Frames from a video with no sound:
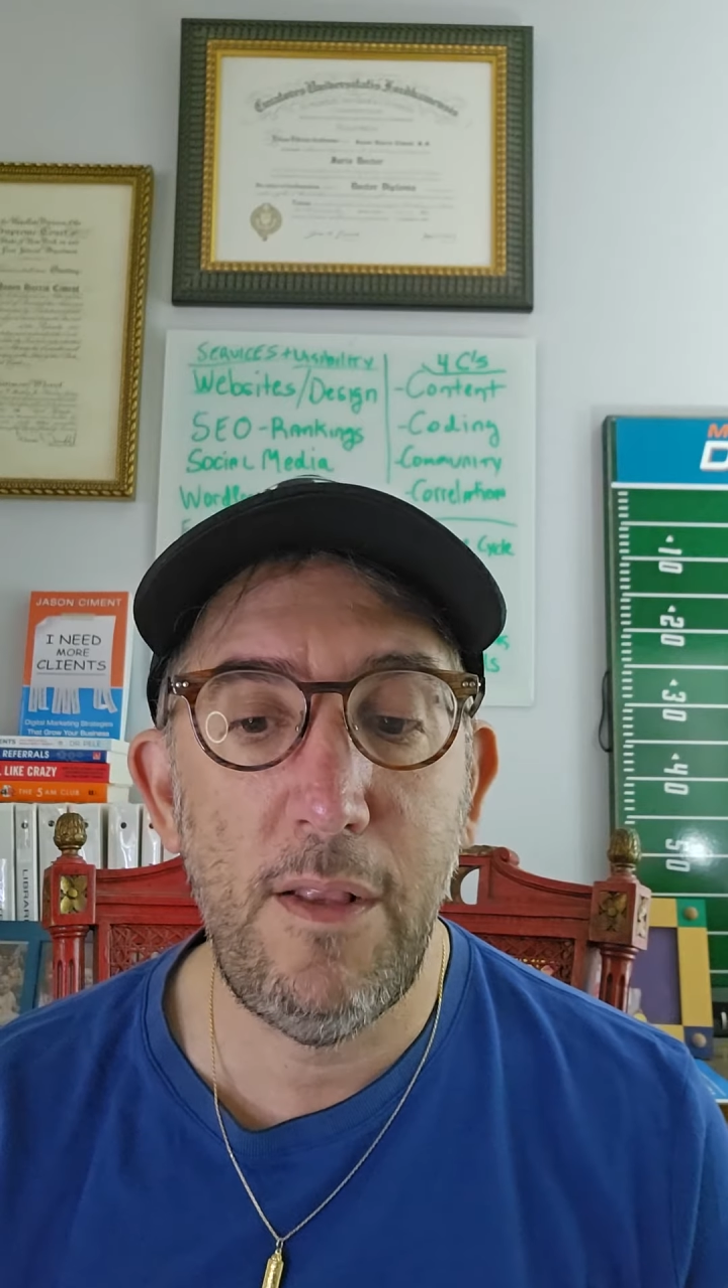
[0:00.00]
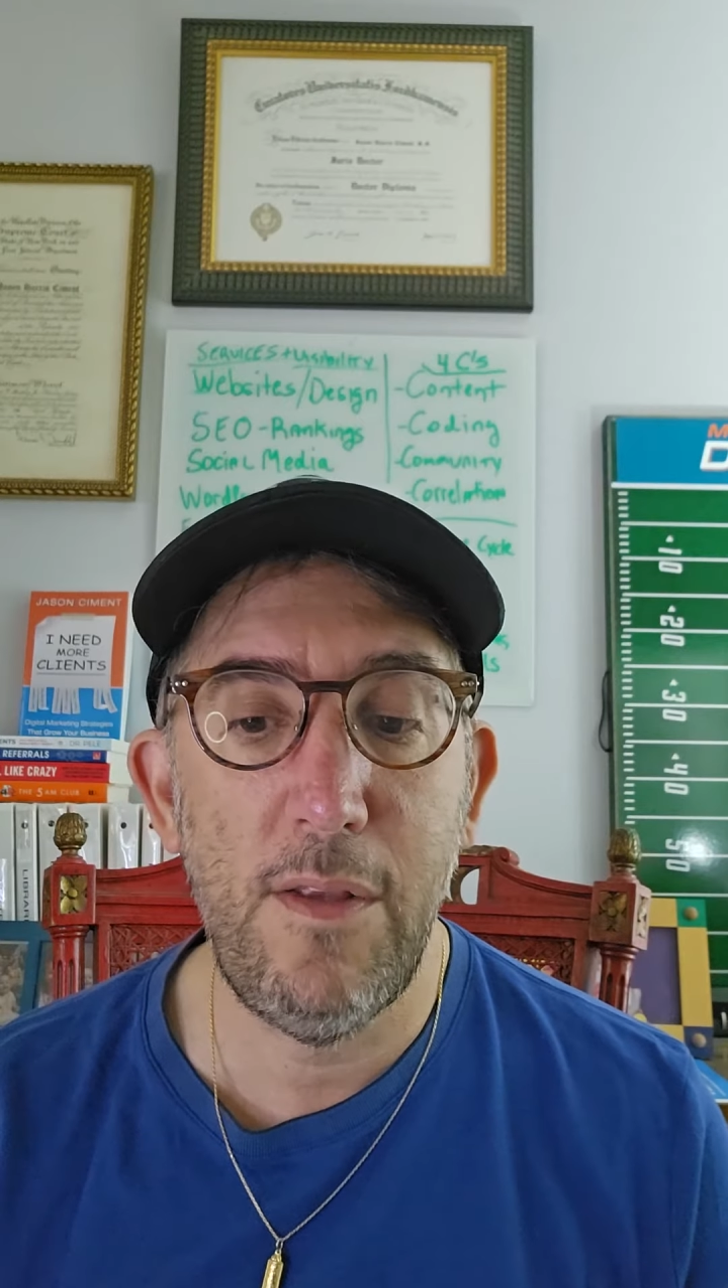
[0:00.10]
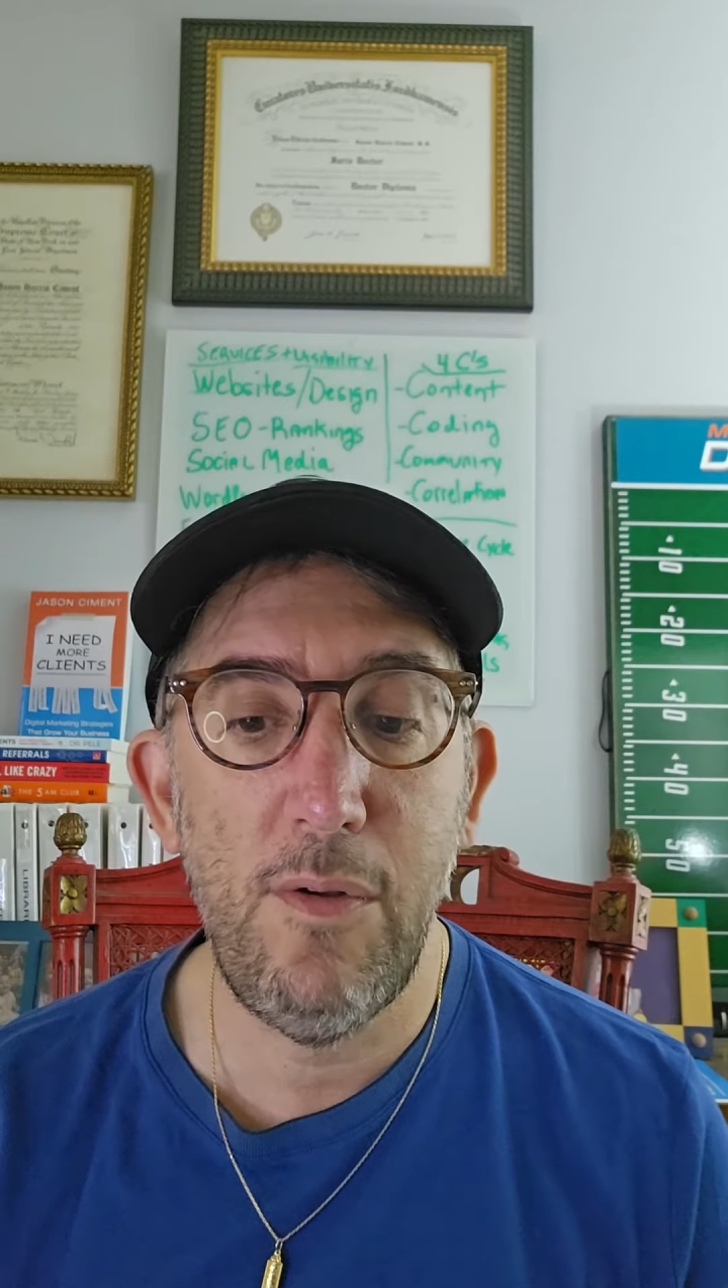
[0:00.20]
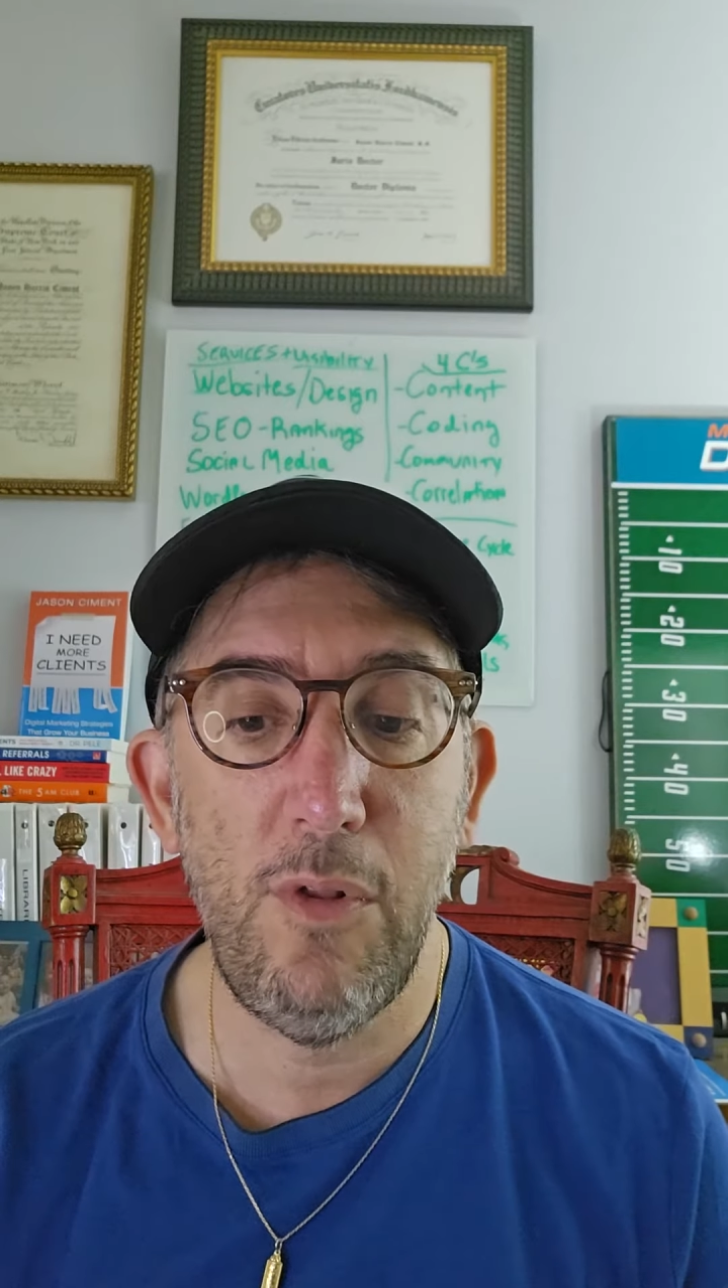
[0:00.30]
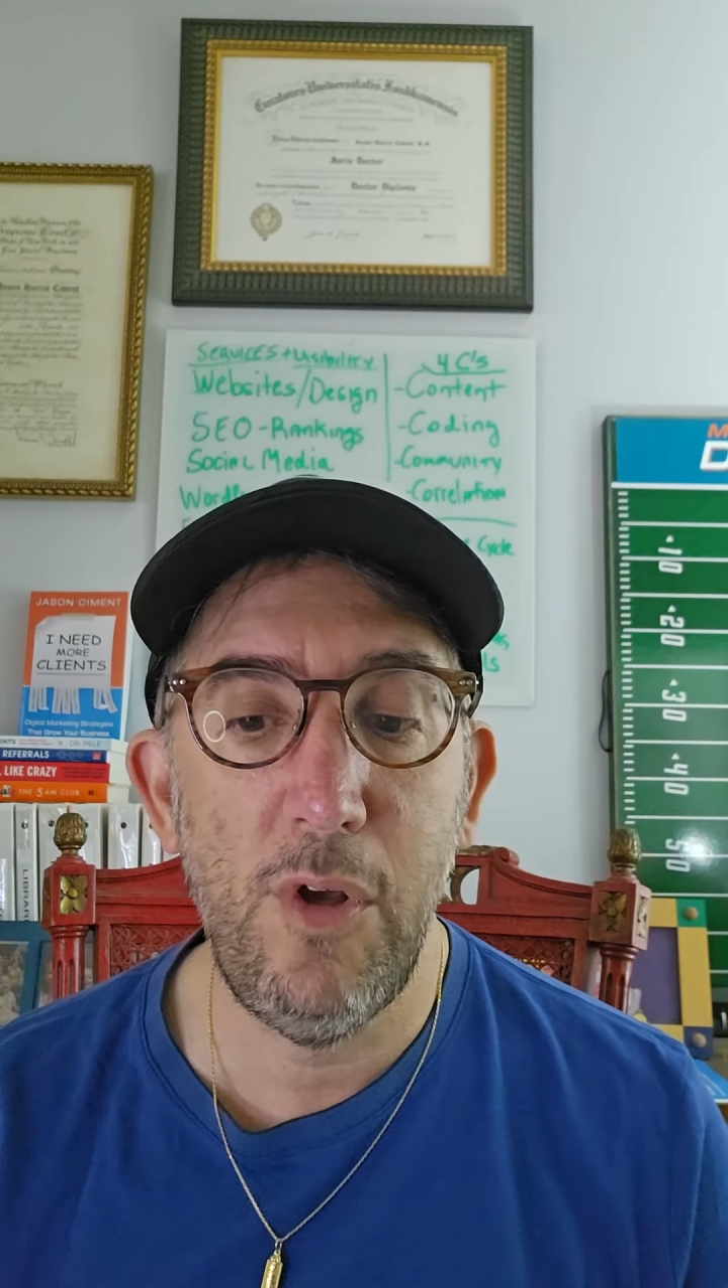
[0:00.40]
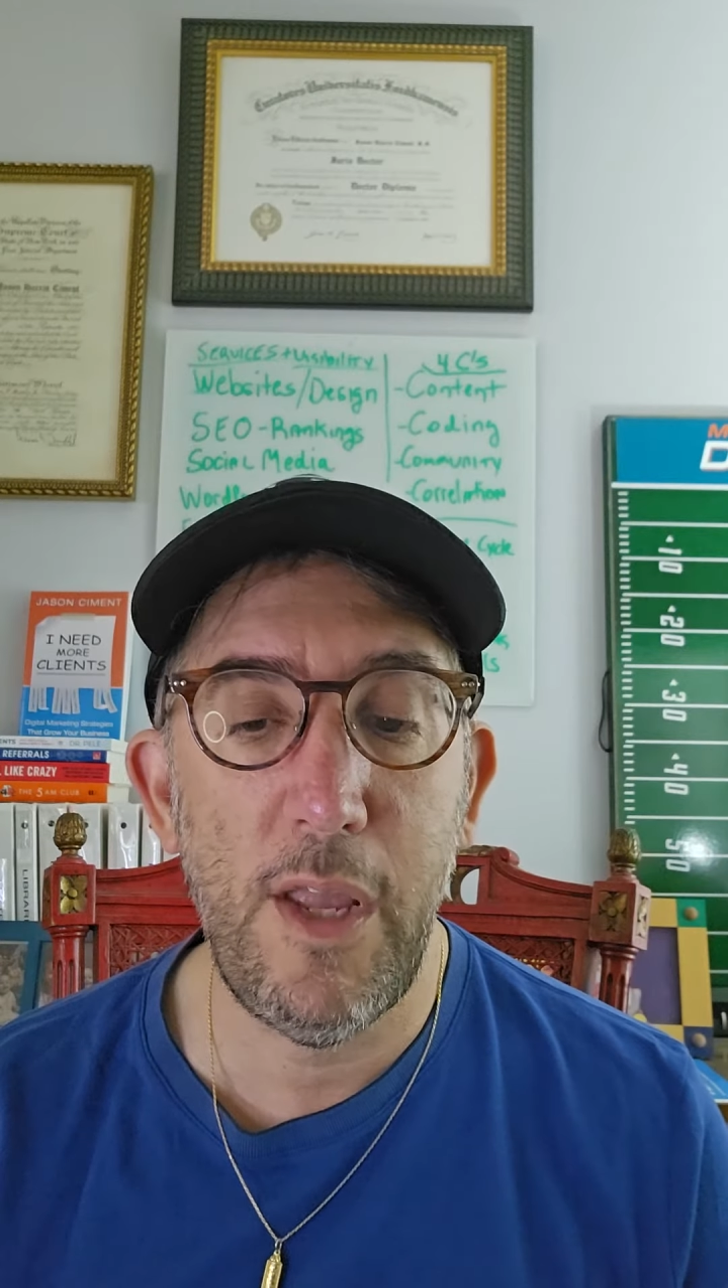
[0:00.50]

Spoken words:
to look